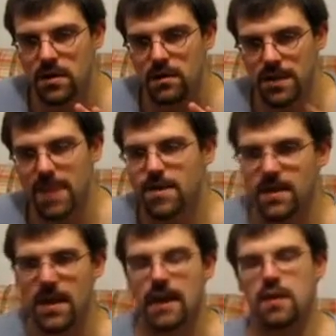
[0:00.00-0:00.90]

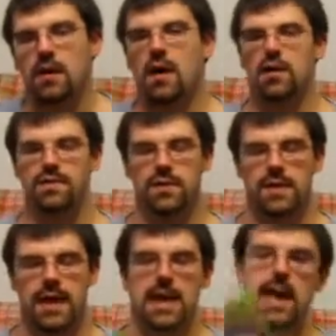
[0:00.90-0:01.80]
manipulate in Call of
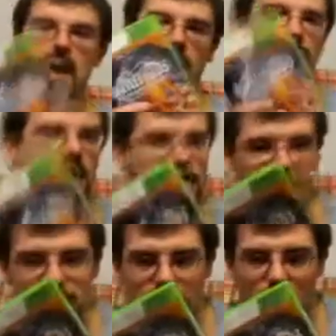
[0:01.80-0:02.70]
Duty. In this,
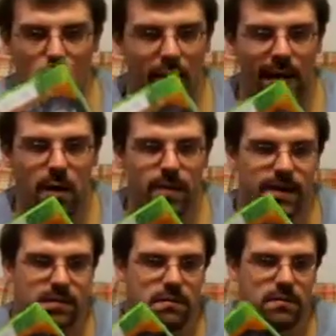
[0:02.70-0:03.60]
it's like a wide
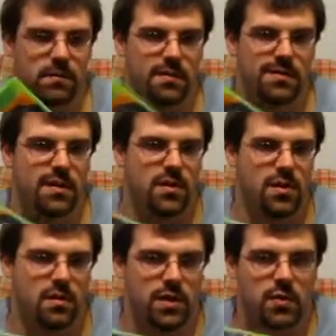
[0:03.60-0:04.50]
open,
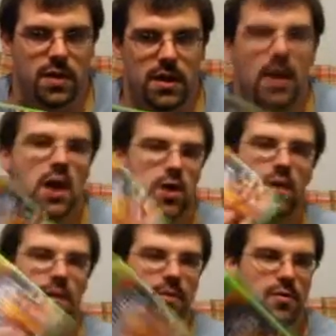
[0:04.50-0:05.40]
you know, you can
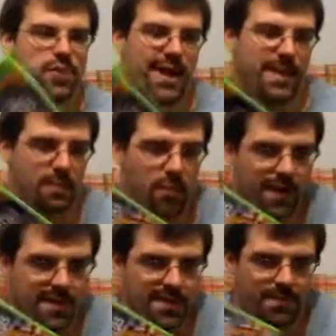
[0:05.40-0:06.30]
approach any
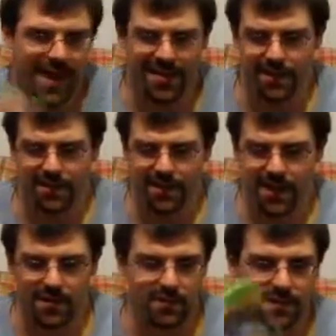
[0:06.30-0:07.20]
point in this
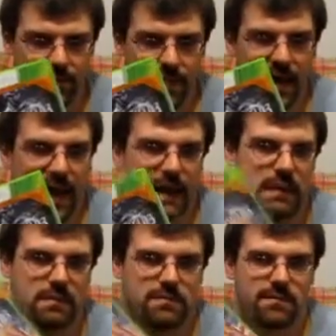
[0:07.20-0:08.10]
battlefield from like
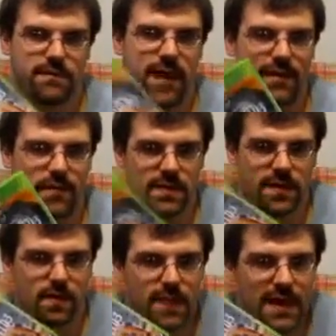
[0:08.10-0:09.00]
5 or
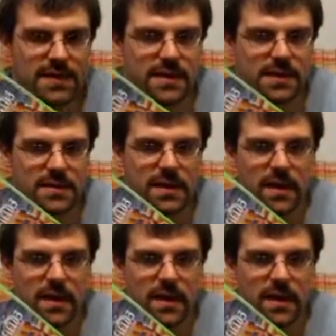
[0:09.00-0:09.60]
6 places.